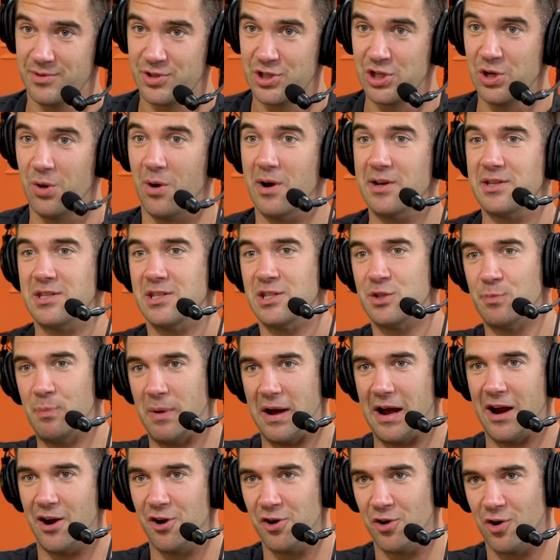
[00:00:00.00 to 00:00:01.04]
So you always
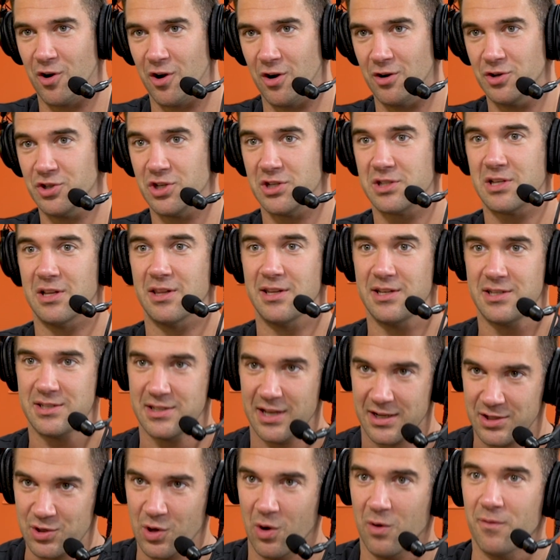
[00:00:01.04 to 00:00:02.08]
inspired her, or just at least
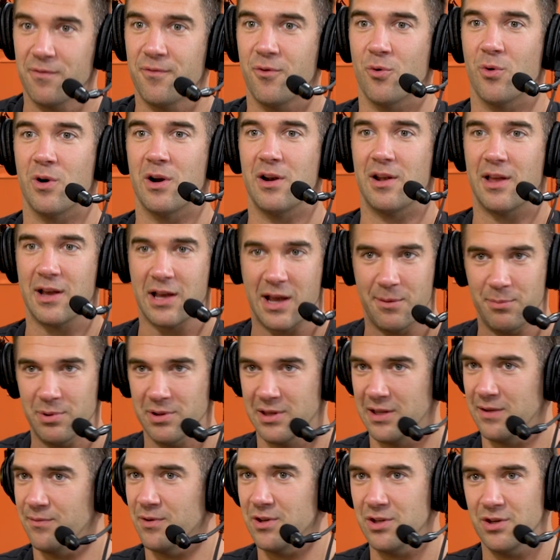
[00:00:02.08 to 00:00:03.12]
said, go for it. Like, I
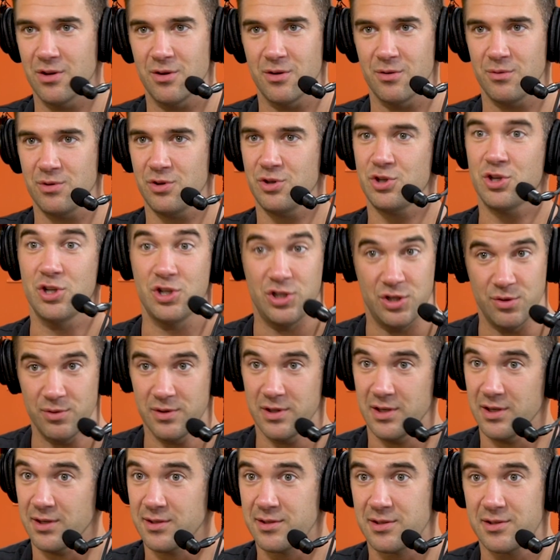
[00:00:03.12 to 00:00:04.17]
believe in you. You should do
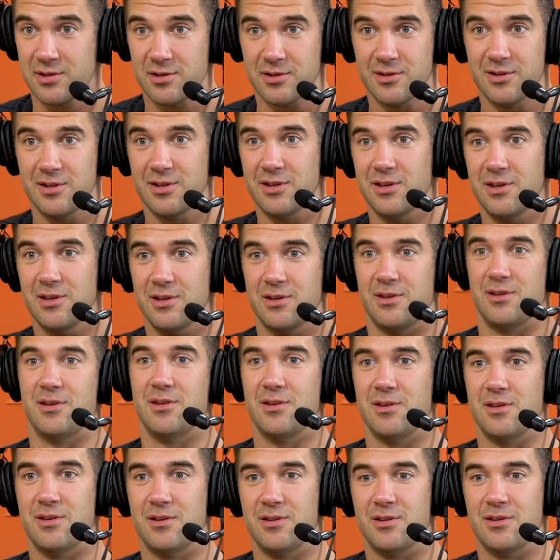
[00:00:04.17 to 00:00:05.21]
this.
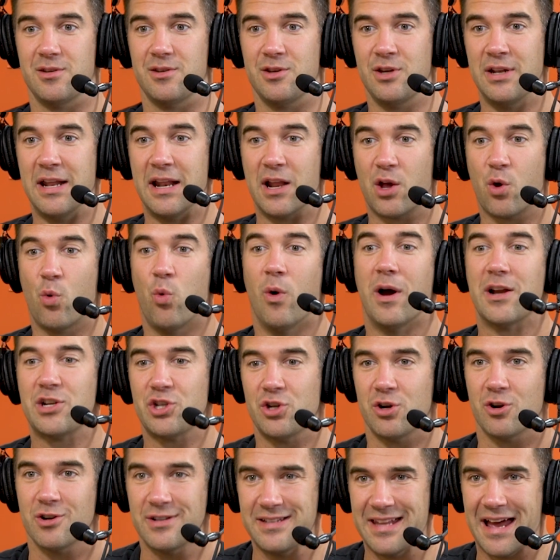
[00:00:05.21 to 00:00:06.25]
I would. You didn't
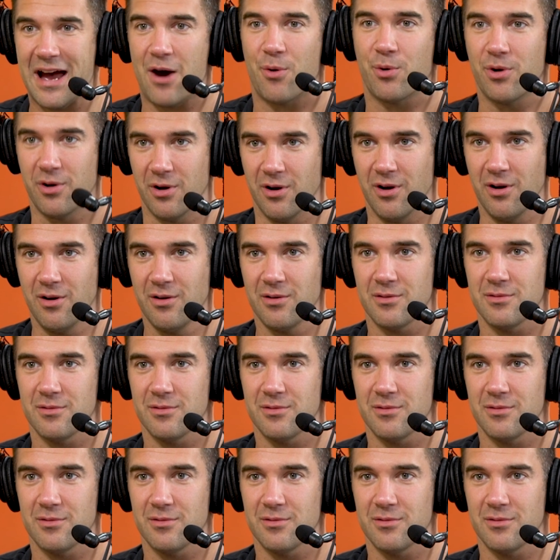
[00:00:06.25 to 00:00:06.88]
question or doubt her.